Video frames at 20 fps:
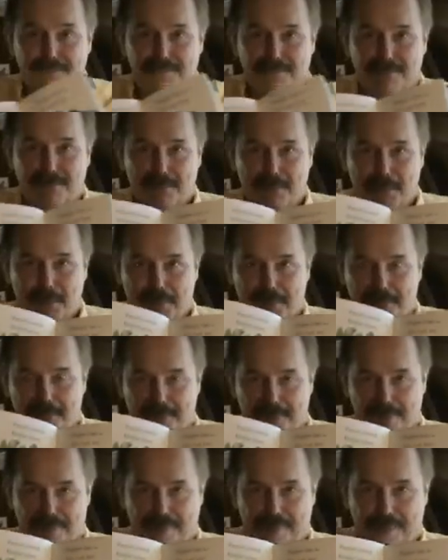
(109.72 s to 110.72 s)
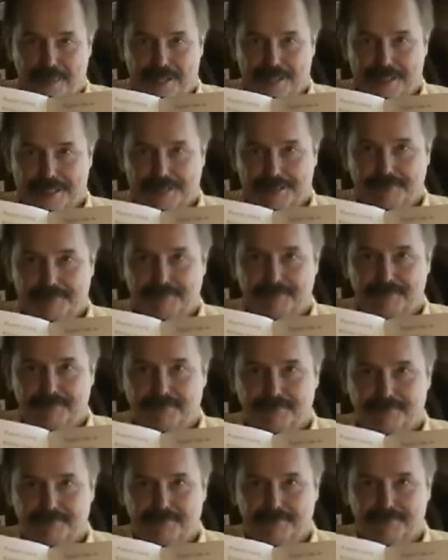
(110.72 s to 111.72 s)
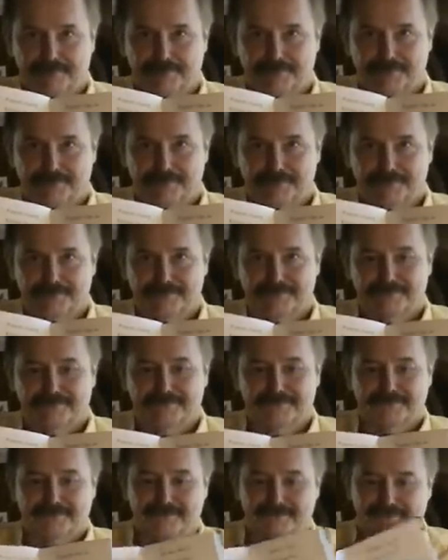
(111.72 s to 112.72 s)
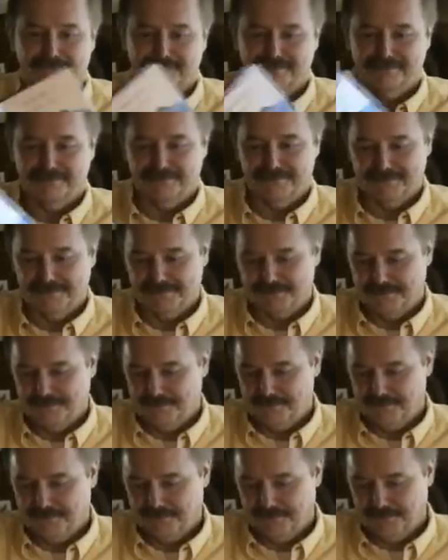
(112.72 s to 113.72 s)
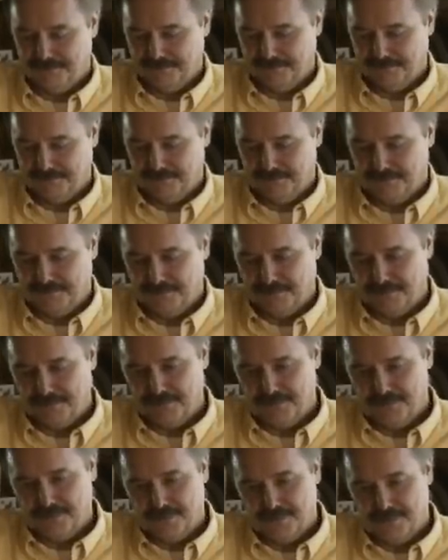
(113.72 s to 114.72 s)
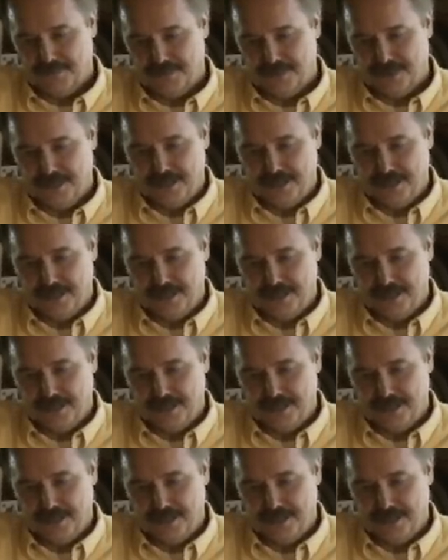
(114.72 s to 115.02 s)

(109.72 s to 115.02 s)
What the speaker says: [no speech]